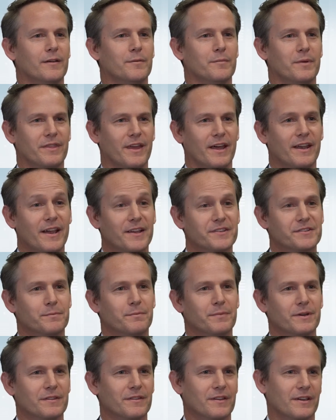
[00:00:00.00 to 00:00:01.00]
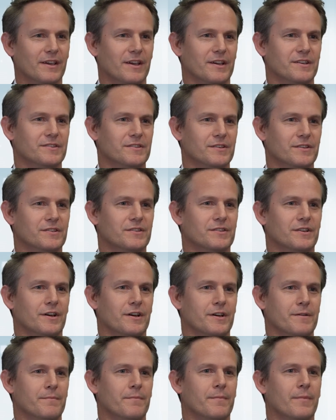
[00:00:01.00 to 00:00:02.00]
but that hasn't been the case this
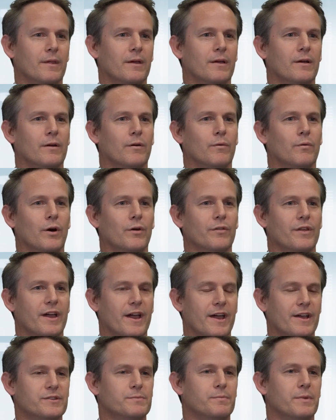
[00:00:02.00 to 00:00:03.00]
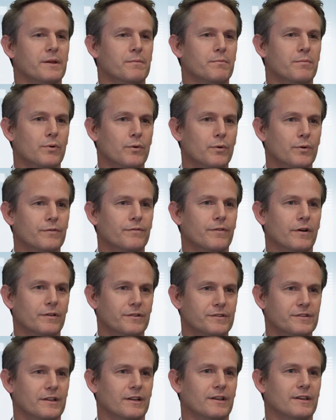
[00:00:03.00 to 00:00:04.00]
time. While there has been broader
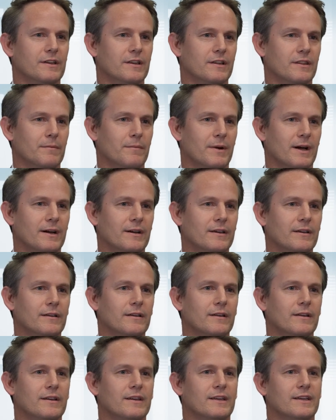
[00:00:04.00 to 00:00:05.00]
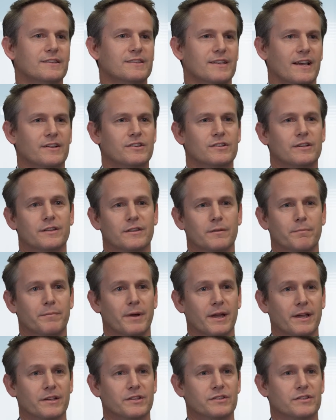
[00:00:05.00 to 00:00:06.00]
volatility in the market, it's actually the
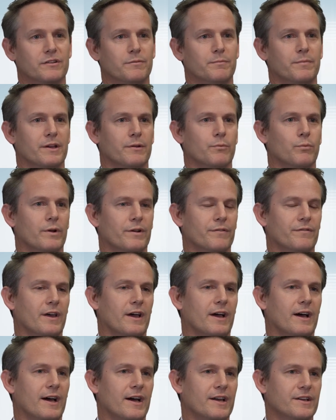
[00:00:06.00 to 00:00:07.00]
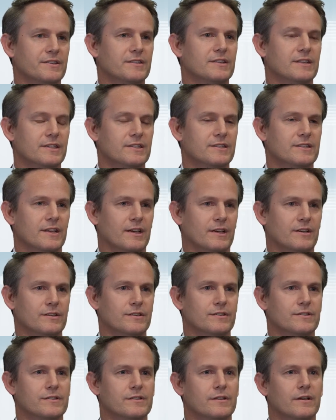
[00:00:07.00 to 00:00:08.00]
banks that have been one of the hardest hit
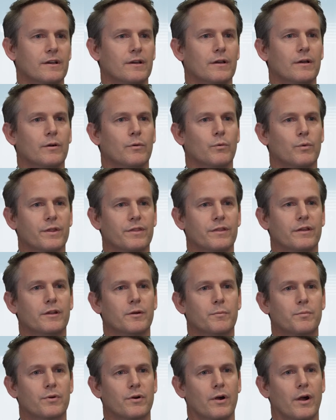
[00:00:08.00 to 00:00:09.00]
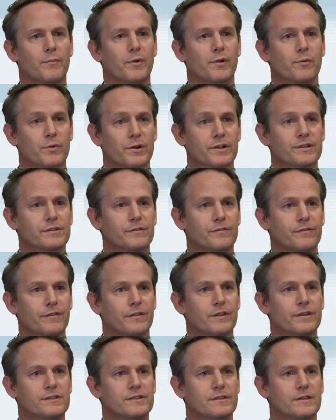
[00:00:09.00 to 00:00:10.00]
sectors. We think a primary reason for
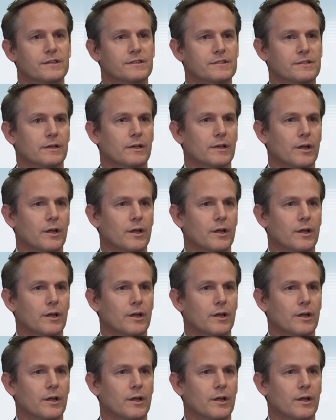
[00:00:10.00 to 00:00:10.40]
this is that